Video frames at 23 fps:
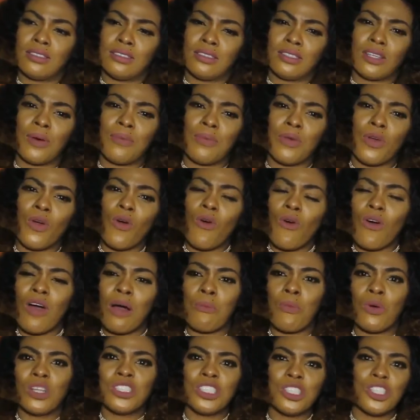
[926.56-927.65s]
tell me, oh,
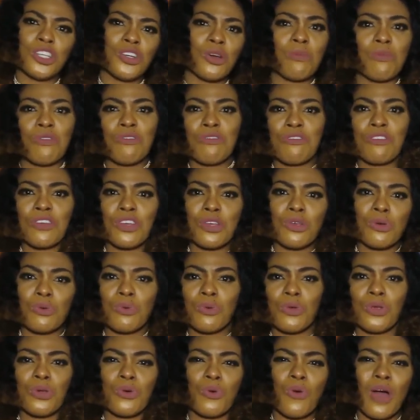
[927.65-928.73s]
I'm watching your movie,
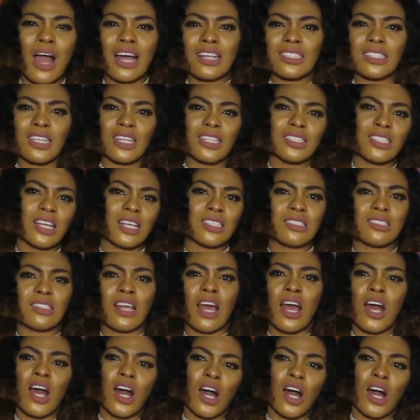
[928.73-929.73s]
you acted as